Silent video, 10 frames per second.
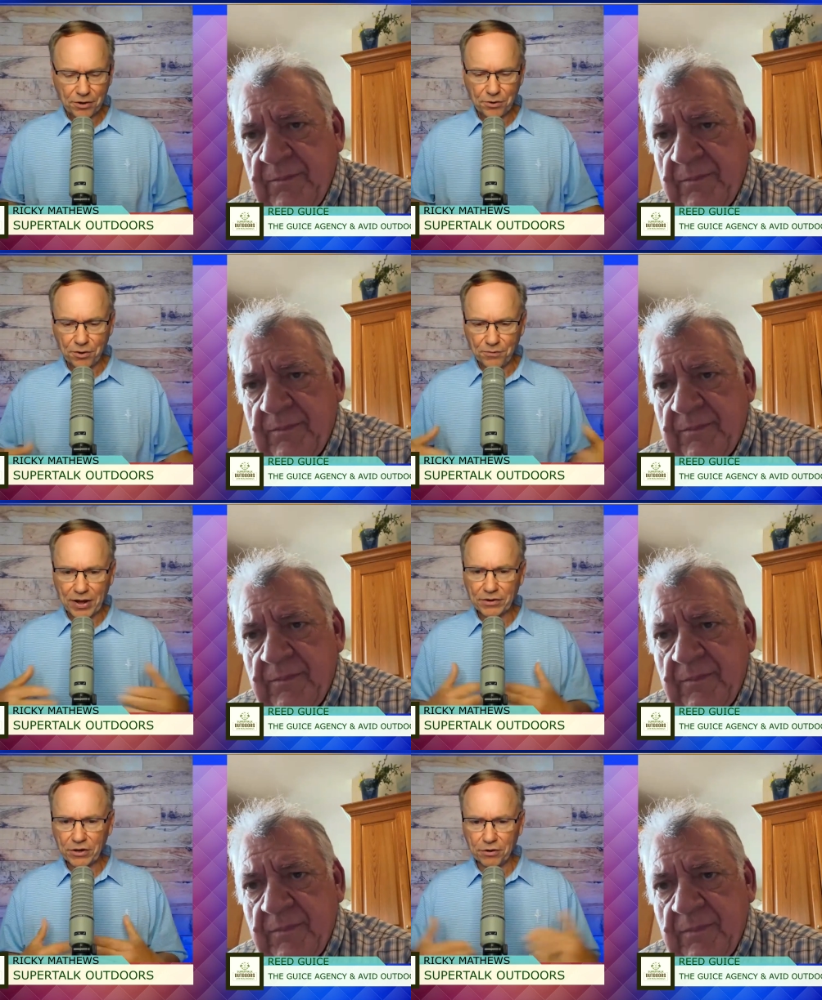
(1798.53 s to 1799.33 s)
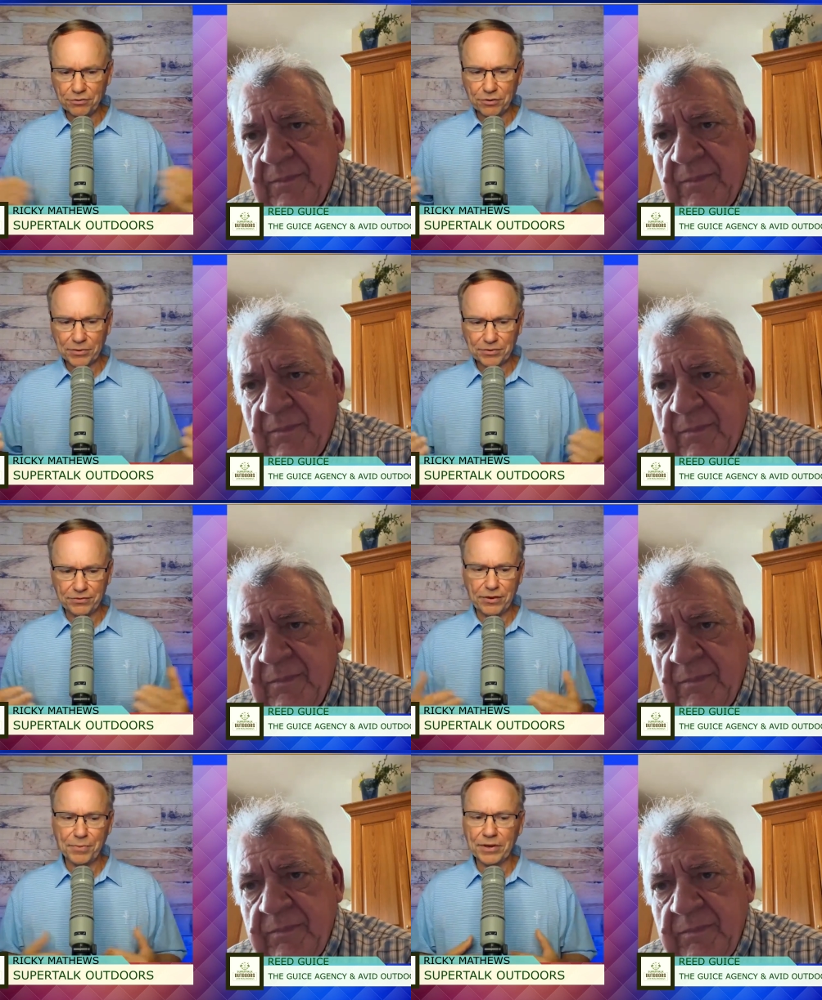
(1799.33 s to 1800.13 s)
Speaker 1: you, if you have the coast of
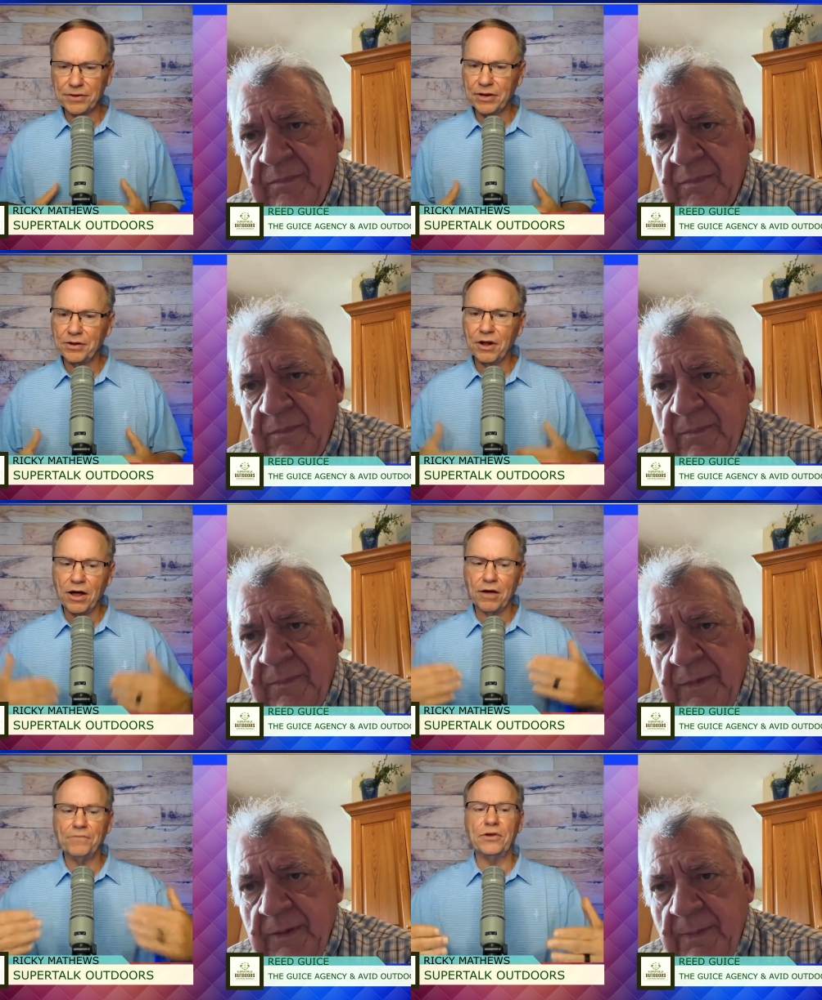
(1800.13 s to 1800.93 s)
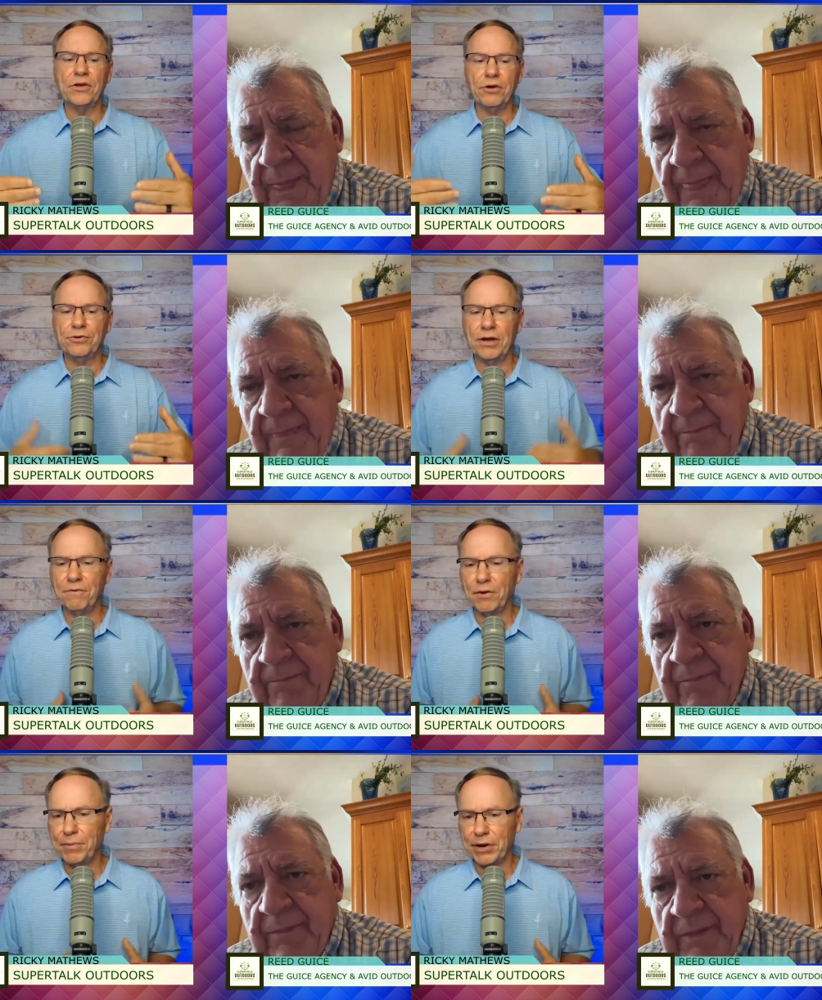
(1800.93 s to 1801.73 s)
Mississippi and then off the coast, you
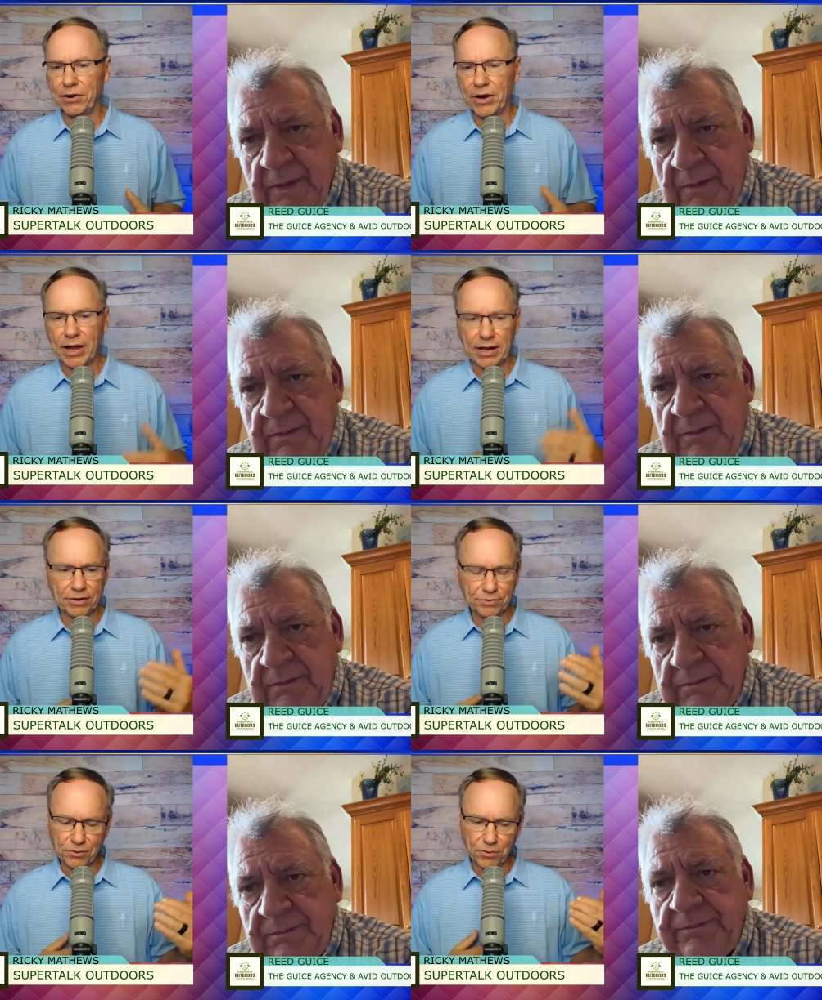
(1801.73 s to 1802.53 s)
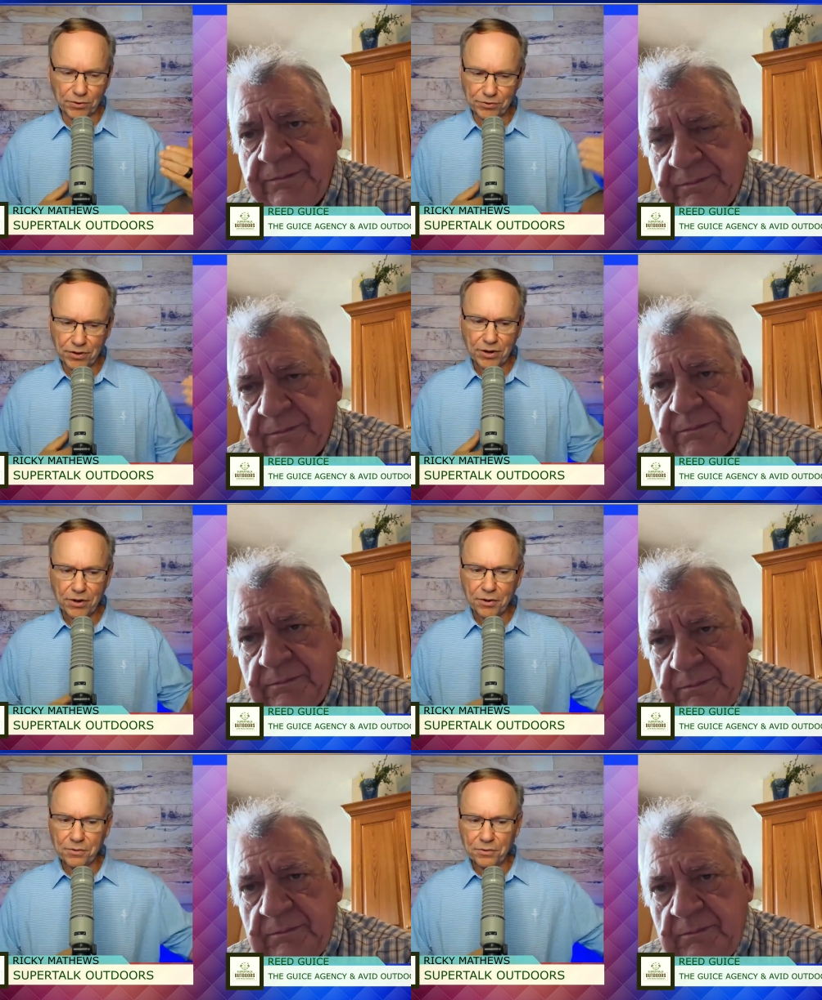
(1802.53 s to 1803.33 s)
have our Barrier Islands, of course,
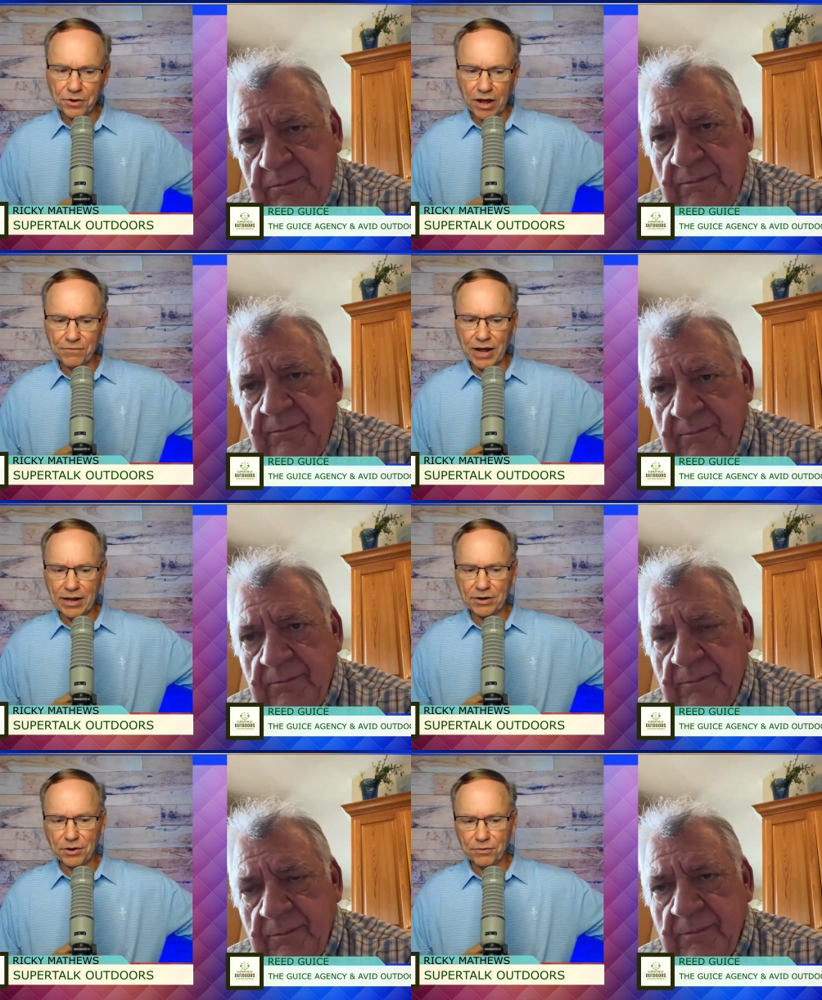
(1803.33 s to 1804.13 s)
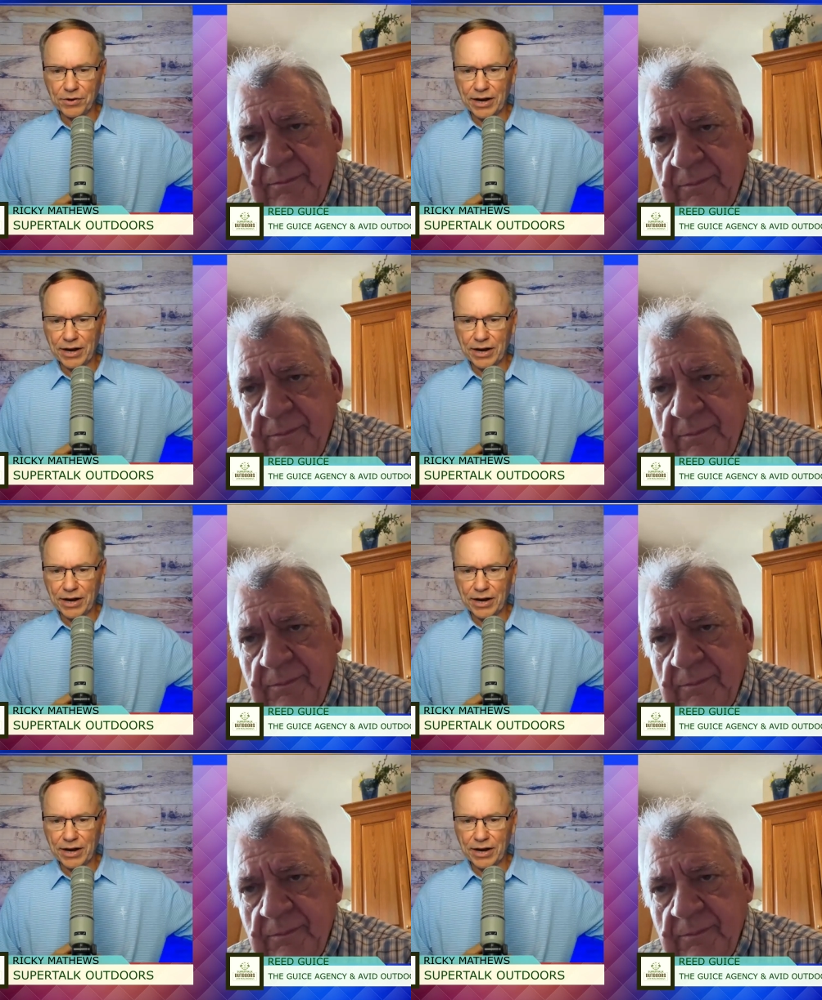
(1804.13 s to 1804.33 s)
uh, Dauphin Island over